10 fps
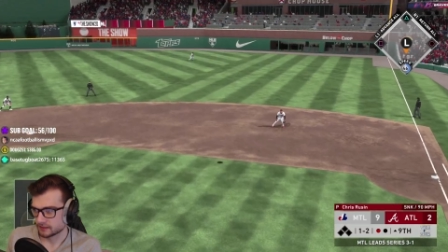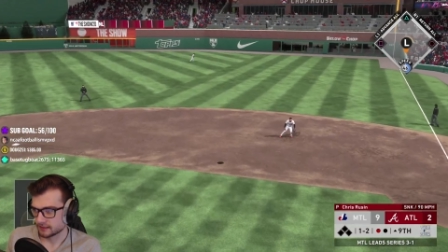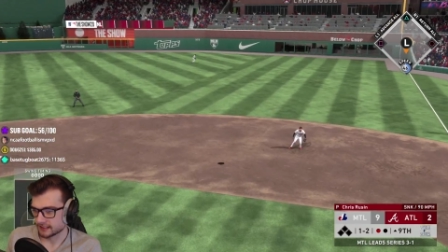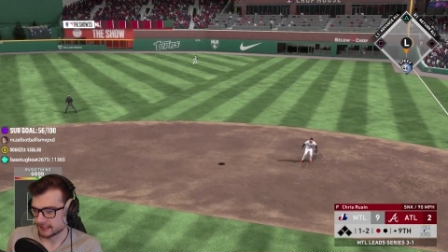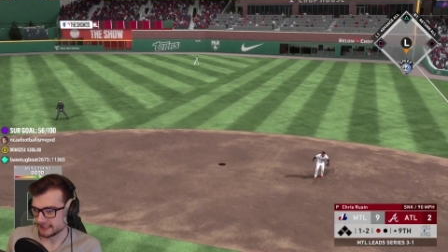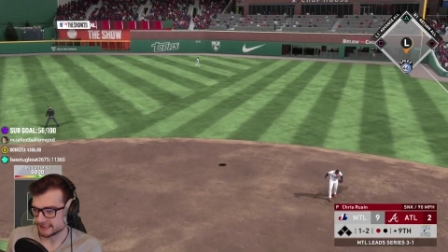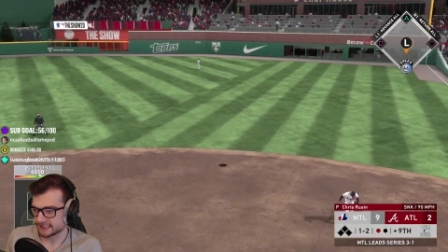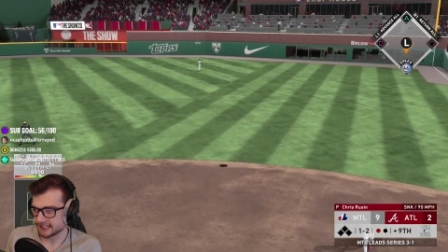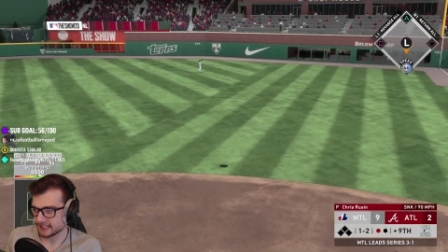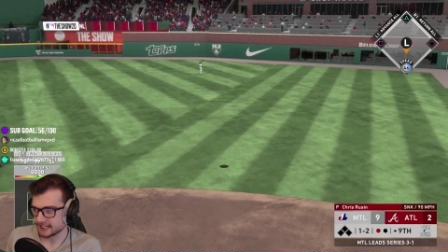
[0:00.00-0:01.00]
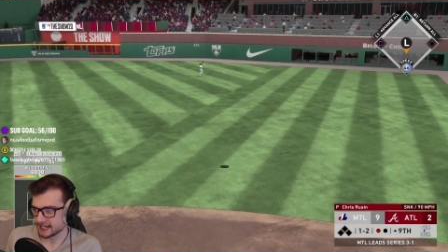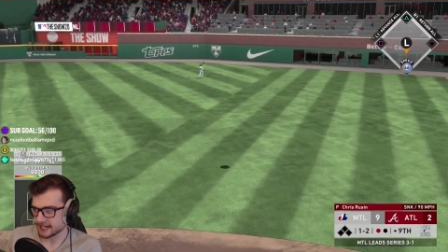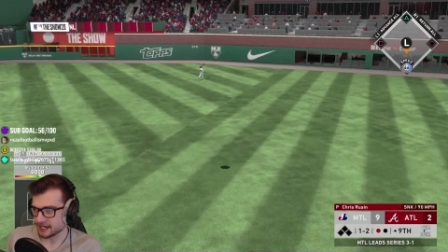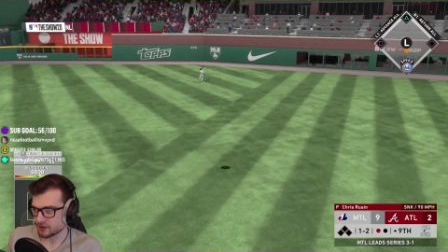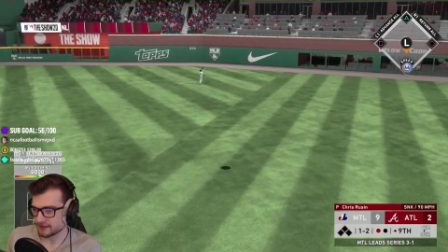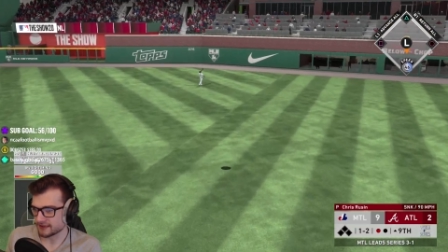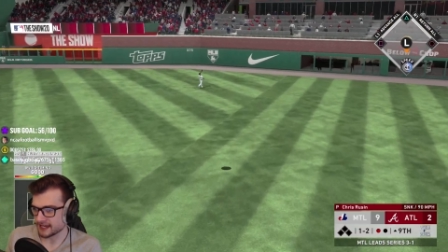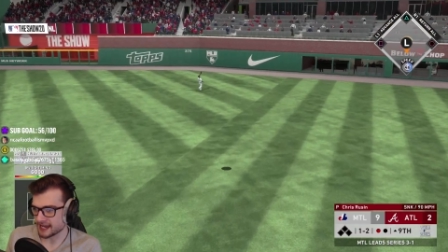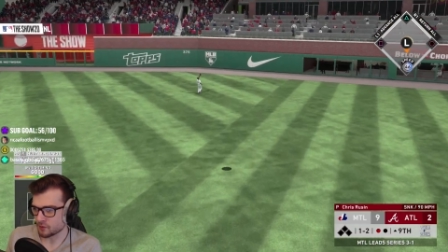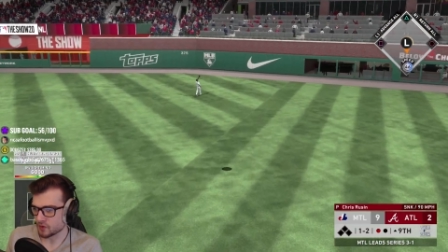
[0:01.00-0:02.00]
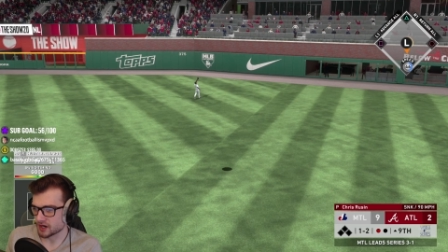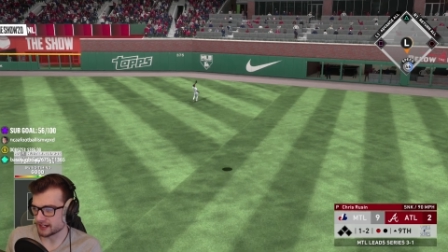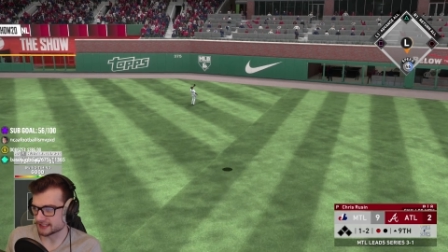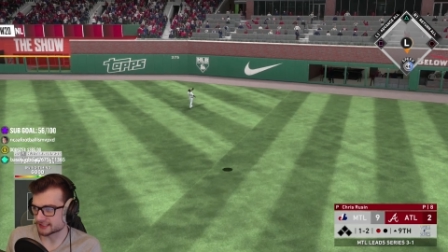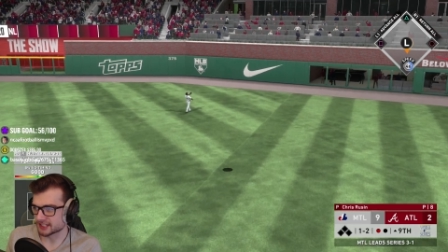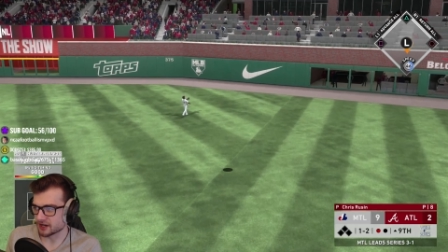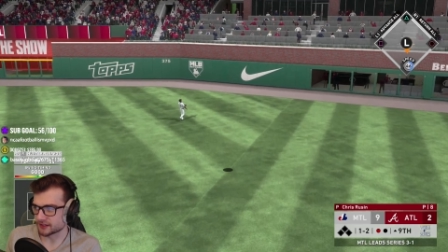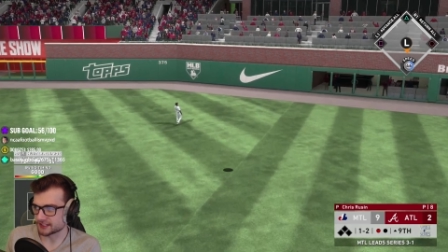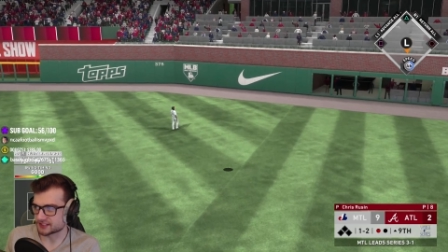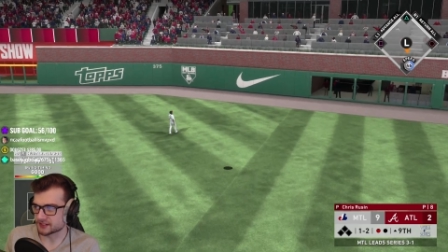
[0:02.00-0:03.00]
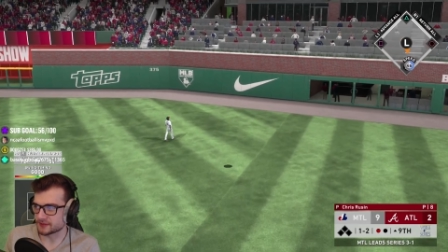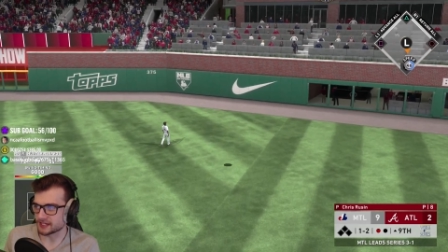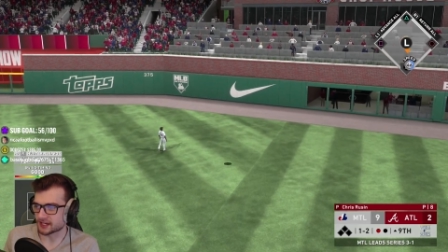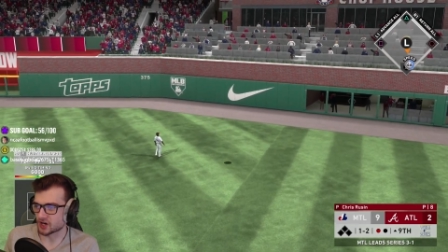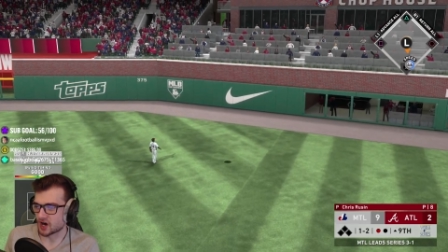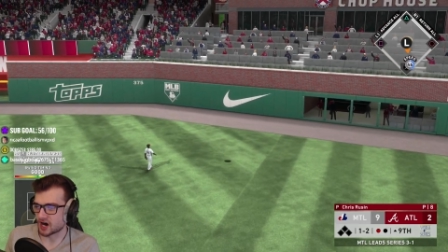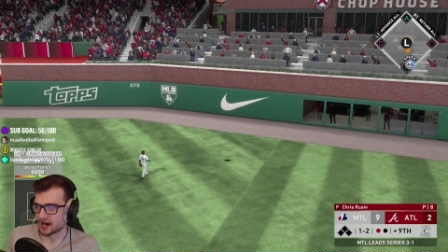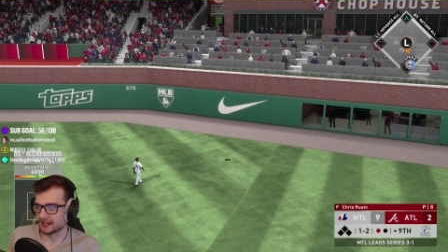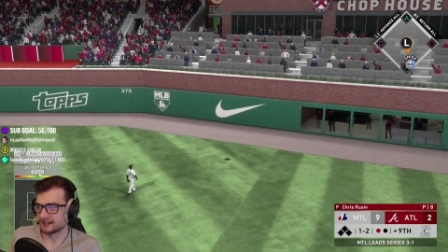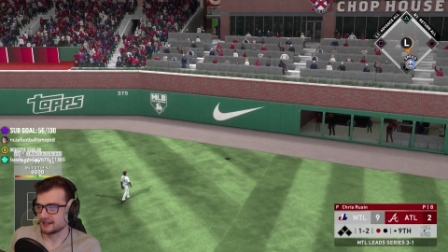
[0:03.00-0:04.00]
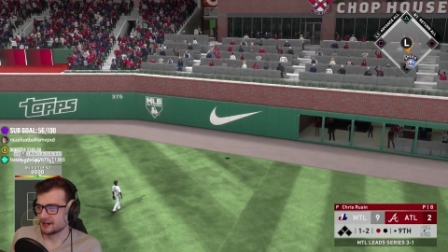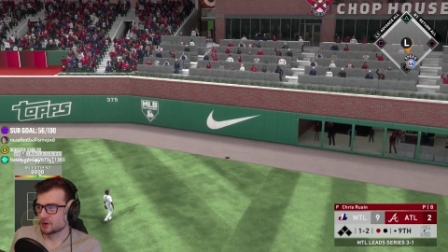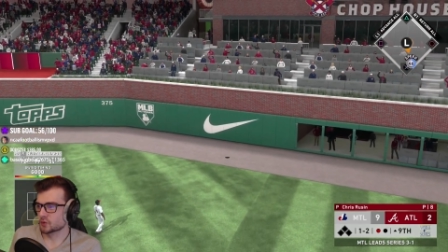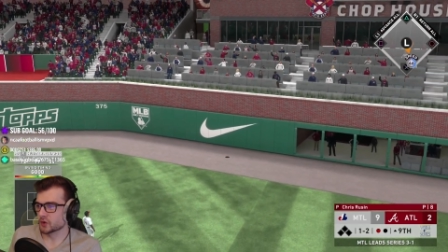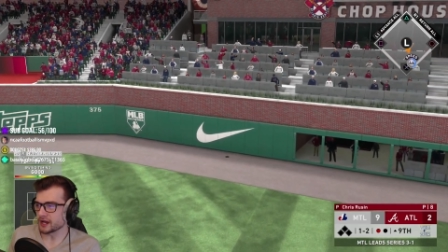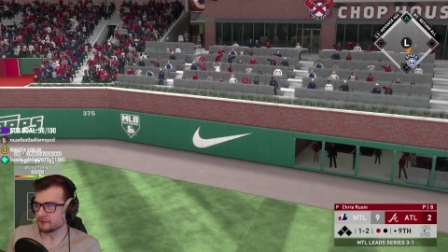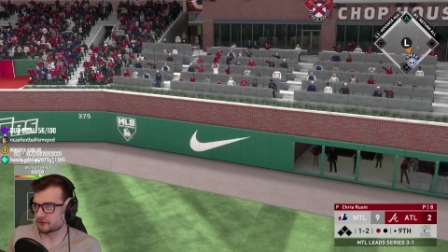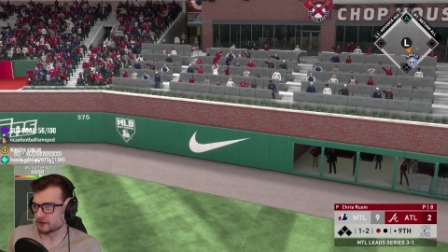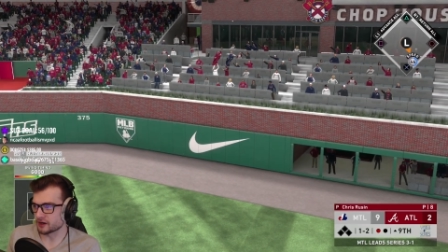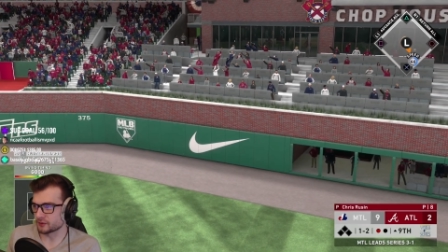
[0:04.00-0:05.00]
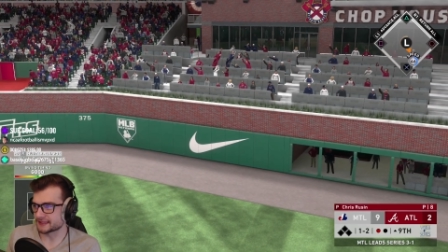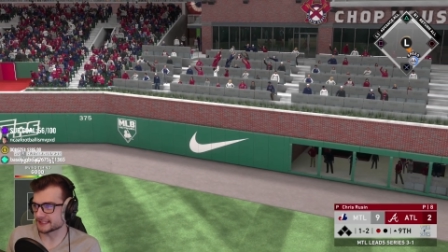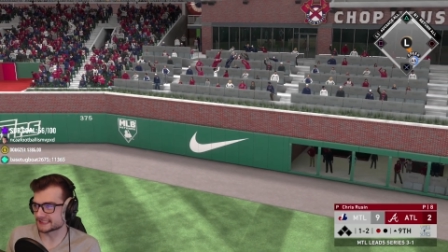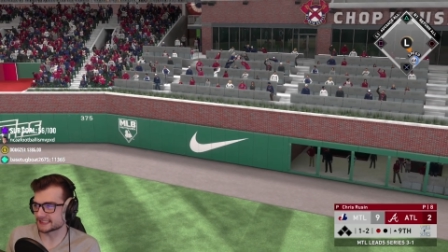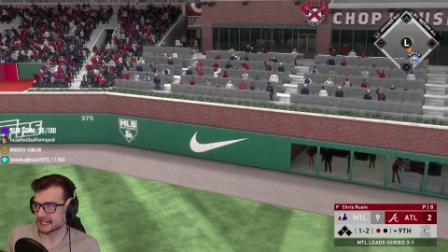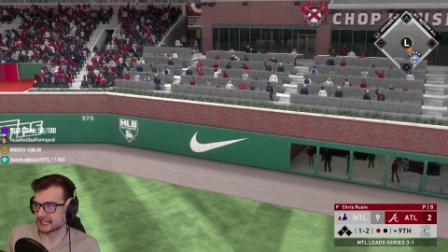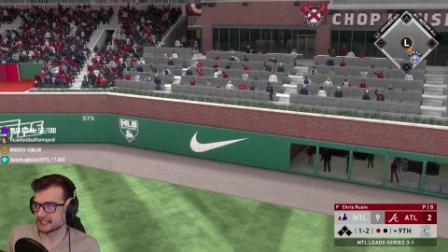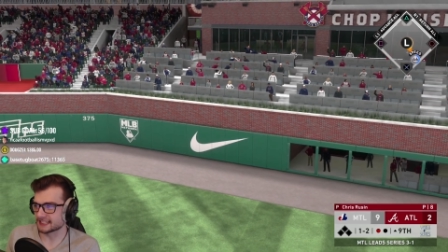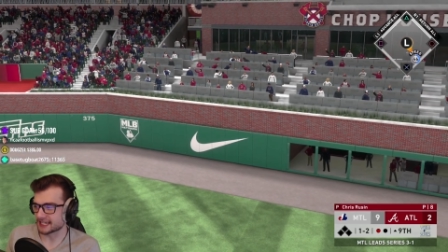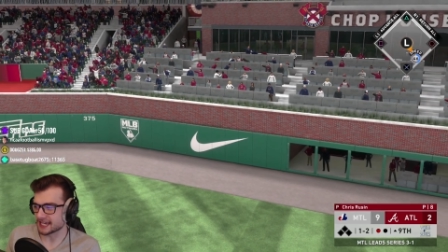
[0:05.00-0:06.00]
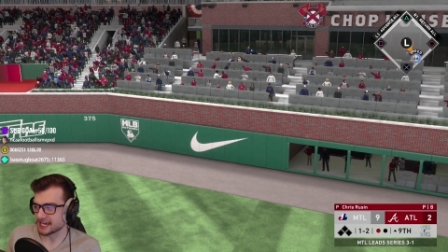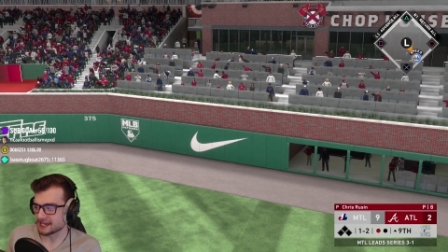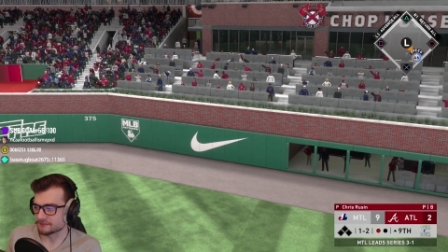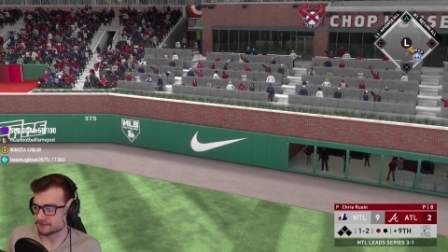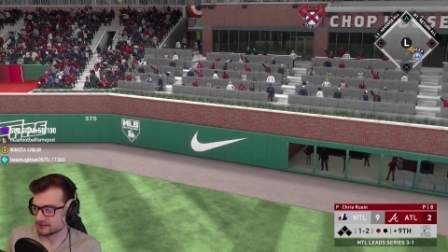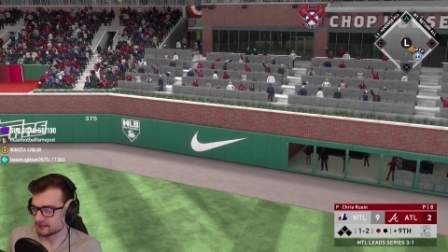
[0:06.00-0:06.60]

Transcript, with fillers: Nice hit now, and that one is going to be gone. Renfroe with his second of the game.